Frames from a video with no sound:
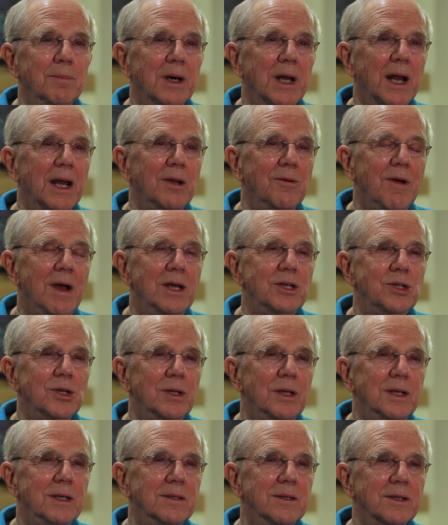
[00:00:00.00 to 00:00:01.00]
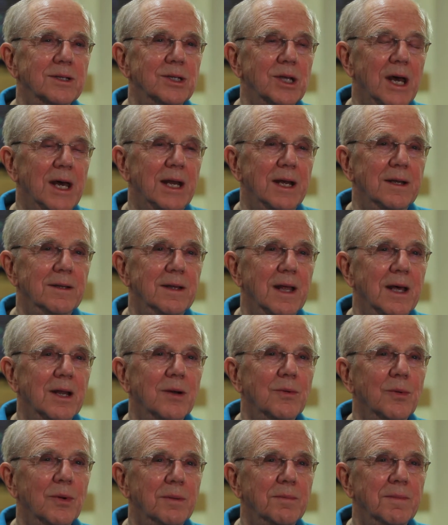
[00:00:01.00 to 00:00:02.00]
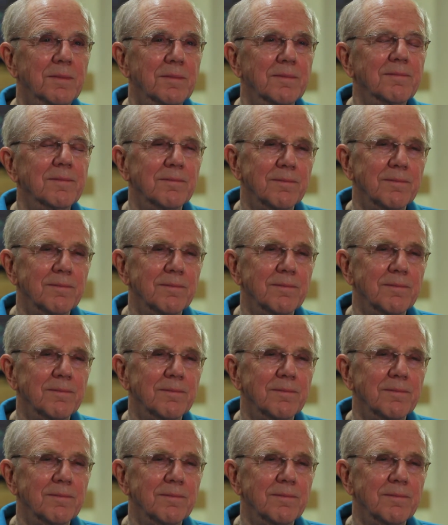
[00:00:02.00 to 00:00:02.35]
But I gradually decided that it would